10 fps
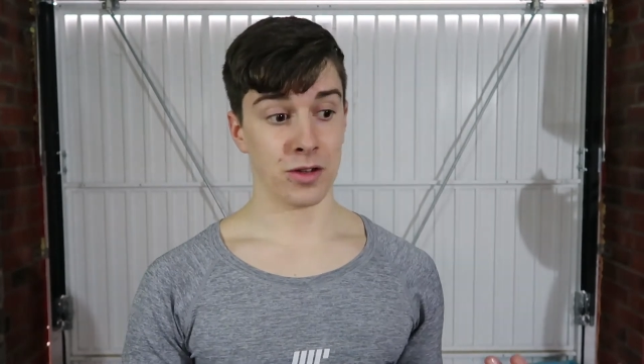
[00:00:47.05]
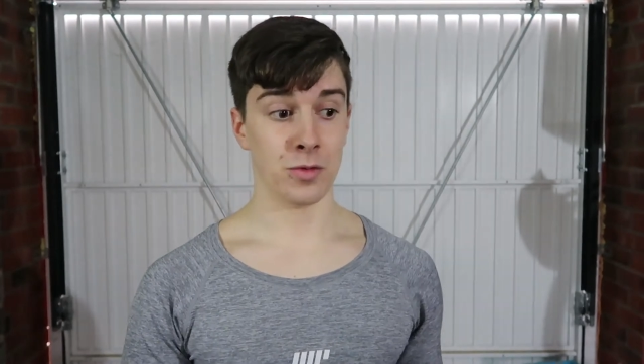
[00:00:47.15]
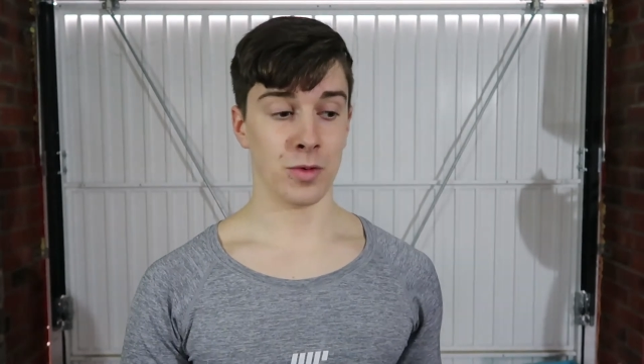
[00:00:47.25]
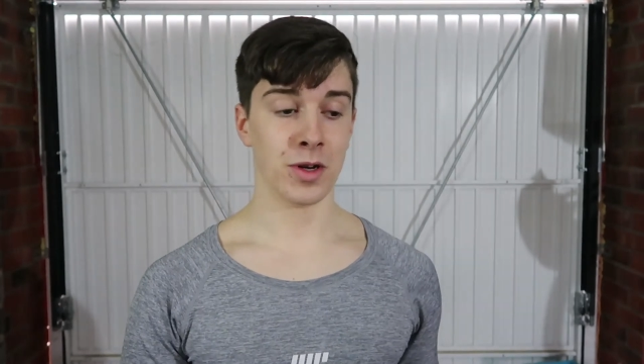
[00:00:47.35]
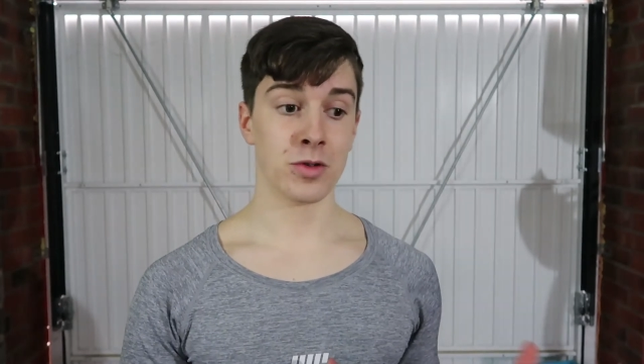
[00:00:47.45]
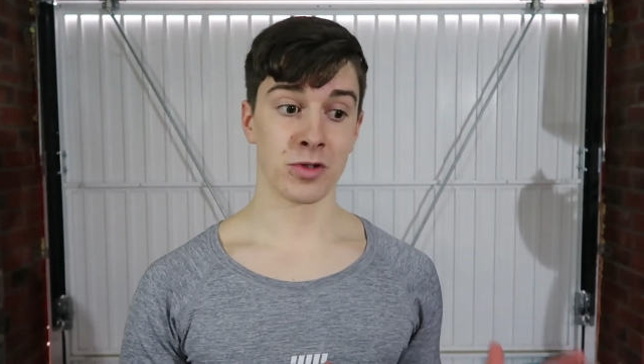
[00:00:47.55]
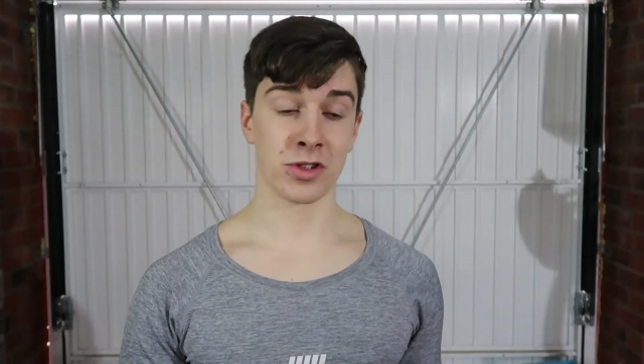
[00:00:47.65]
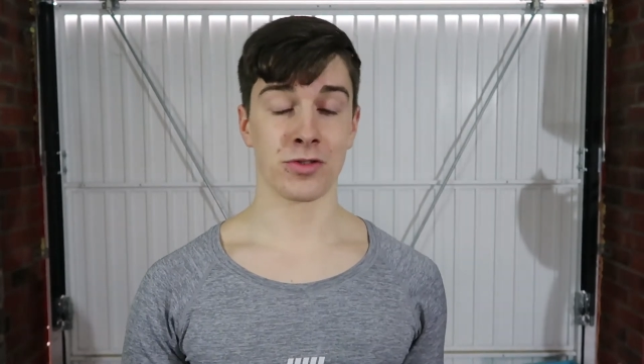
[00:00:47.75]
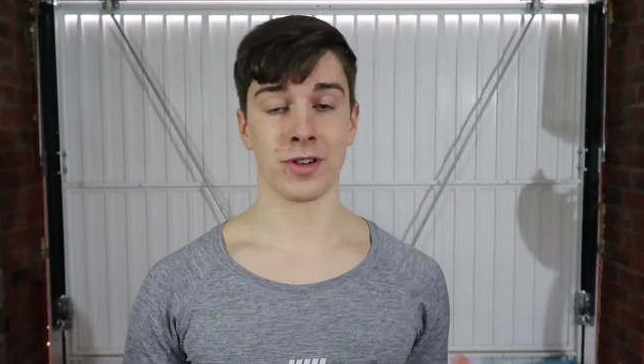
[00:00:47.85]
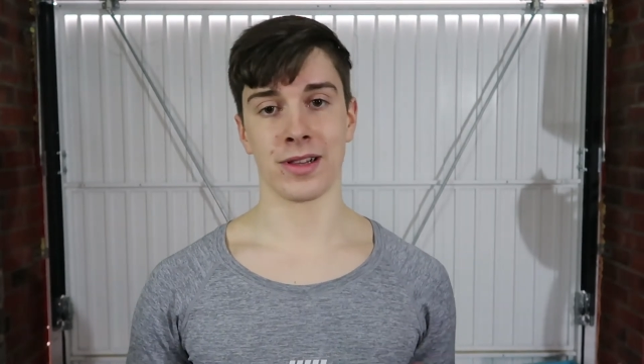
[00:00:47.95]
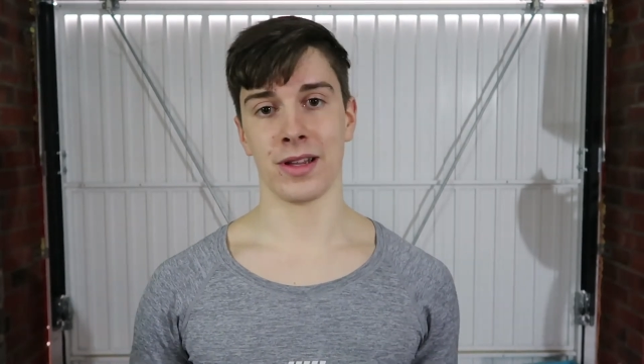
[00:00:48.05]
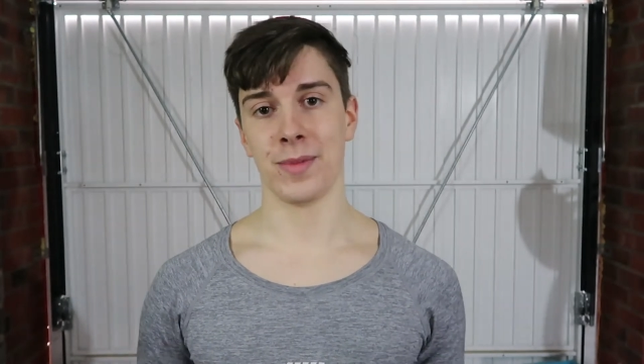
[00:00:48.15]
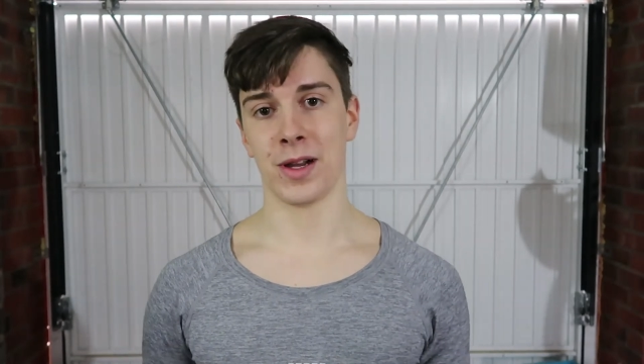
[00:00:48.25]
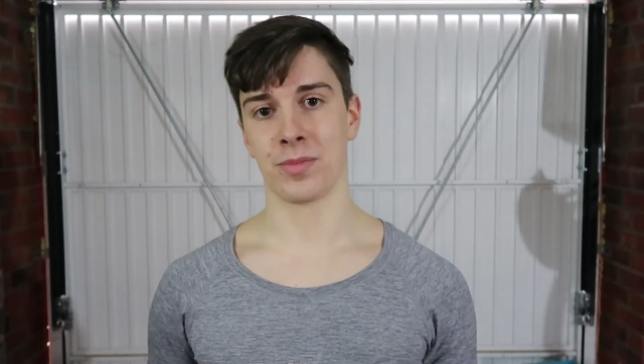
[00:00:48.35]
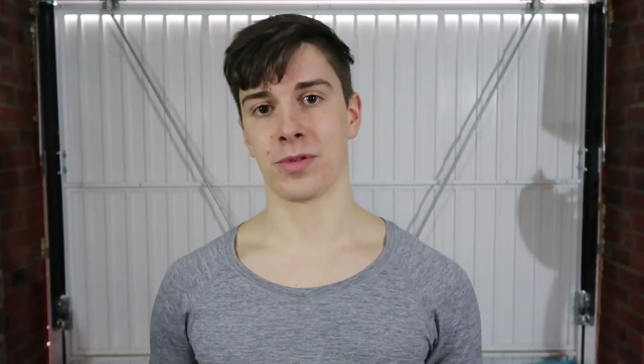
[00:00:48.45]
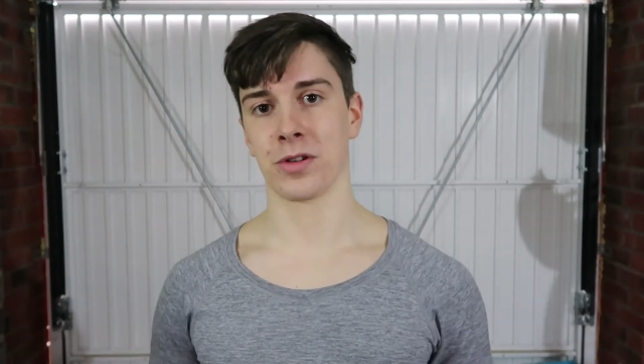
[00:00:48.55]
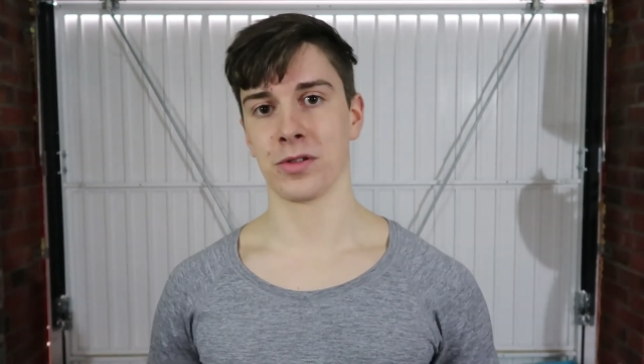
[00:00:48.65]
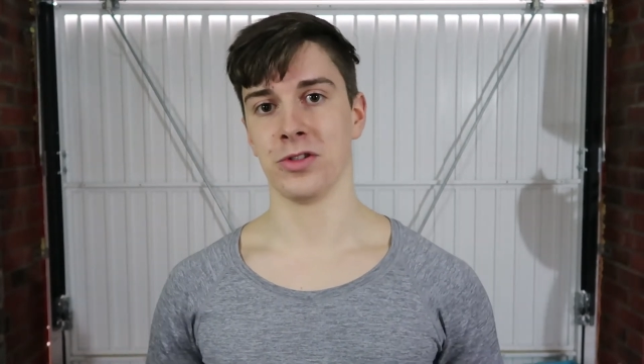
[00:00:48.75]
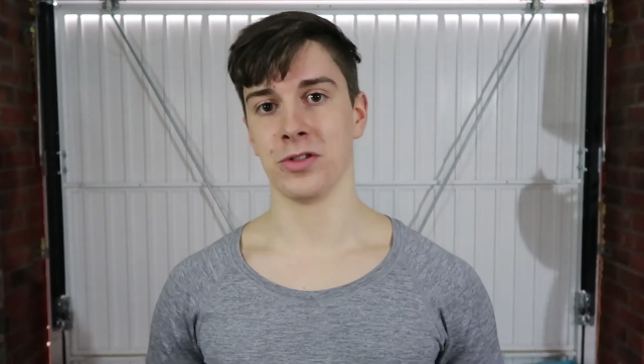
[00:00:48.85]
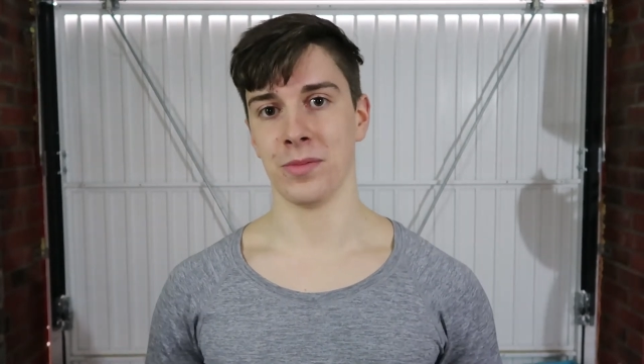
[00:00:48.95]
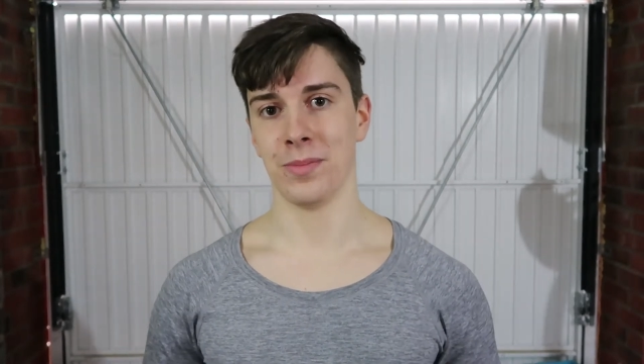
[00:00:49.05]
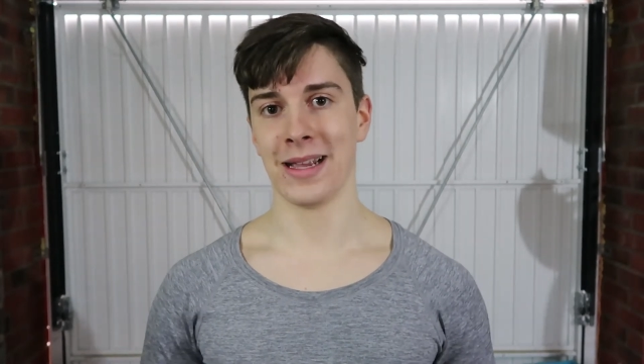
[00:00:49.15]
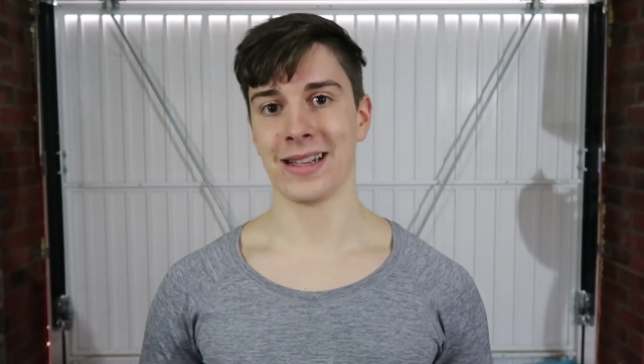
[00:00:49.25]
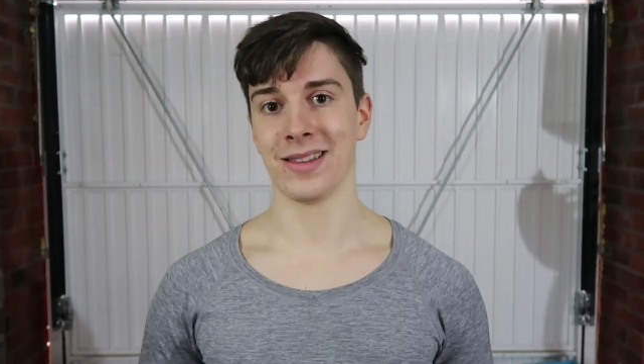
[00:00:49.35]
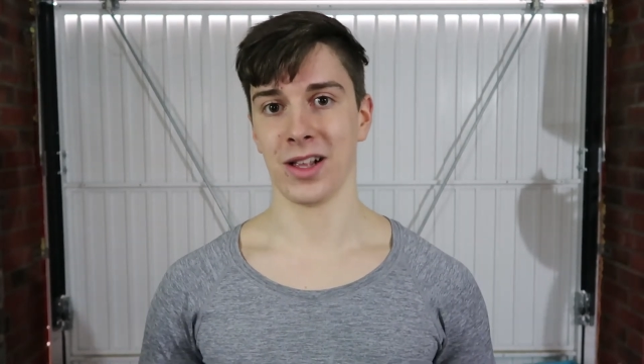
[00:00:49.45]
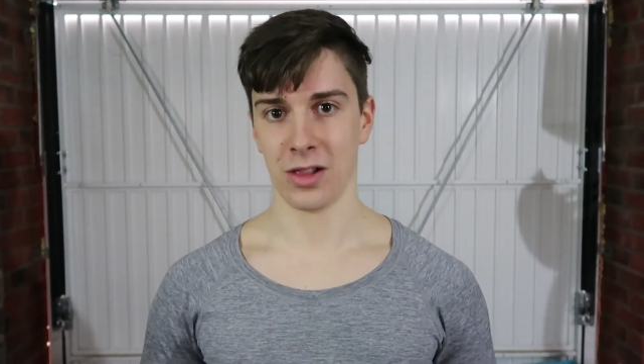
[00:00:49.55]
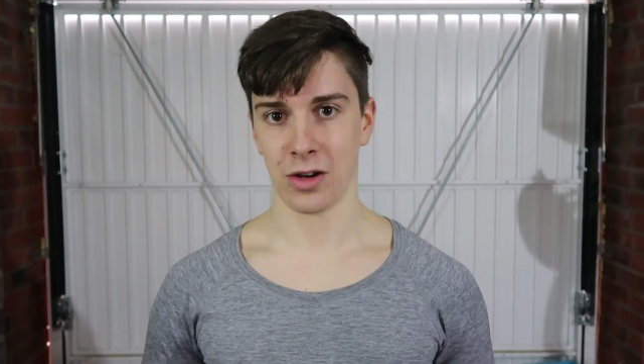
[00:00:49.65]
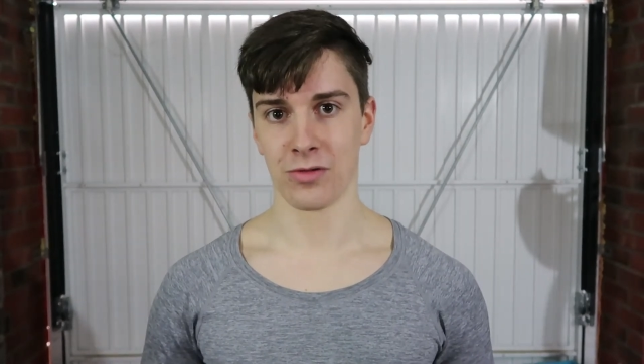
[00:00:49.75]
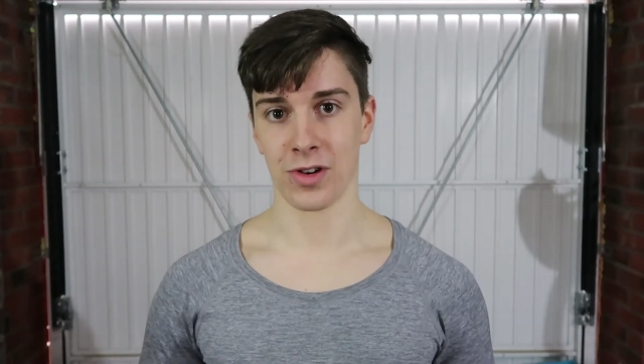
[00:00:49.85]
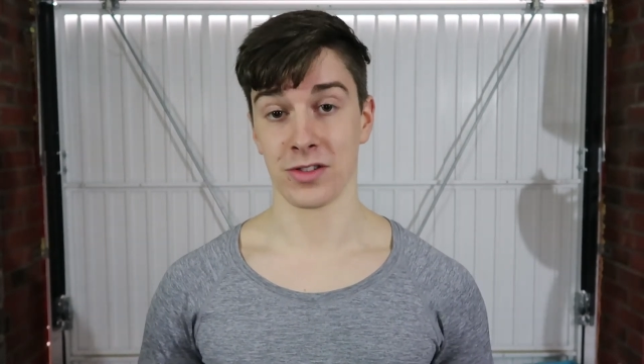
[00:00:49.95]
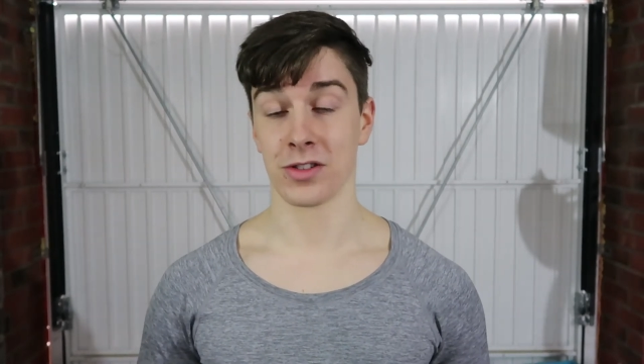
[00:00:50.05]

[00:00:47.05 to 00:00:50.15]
you will restrict the amount of progress you can make in the long run.